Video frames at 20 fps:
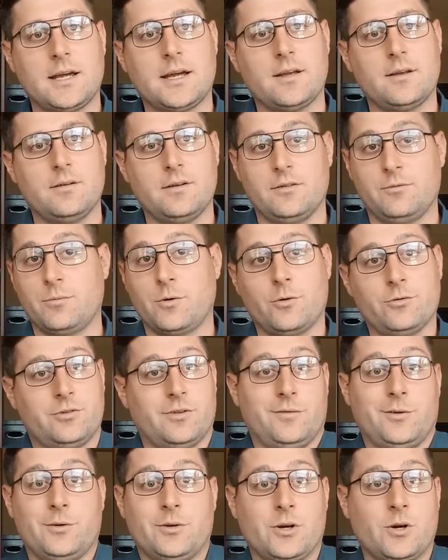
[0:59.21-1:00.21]
as
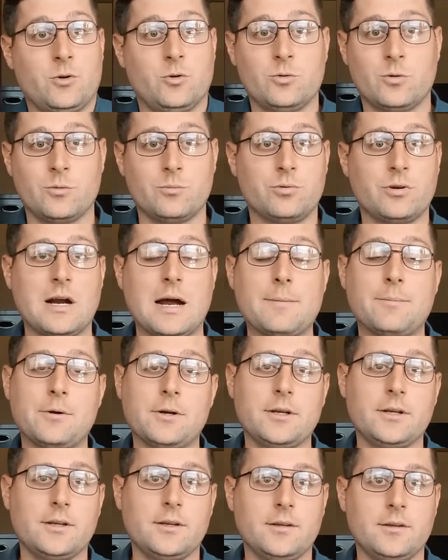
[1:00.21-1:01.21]
most of you know who own
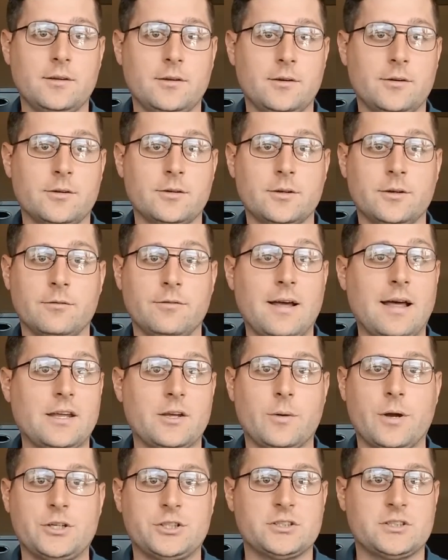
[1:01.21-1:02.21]
property, your
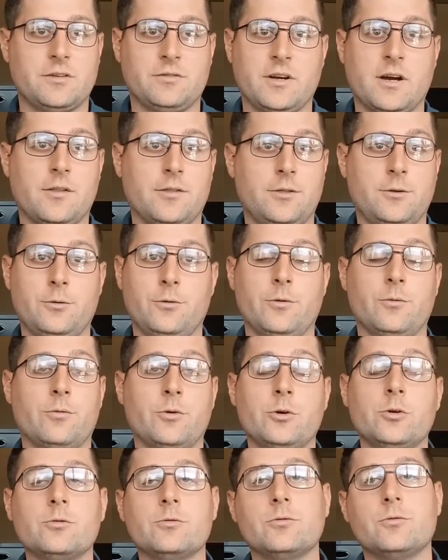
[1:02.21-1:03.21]
valuations have gone through the
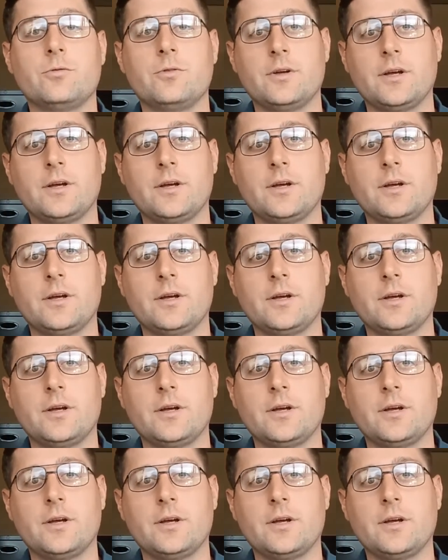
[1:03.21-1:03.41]
roof.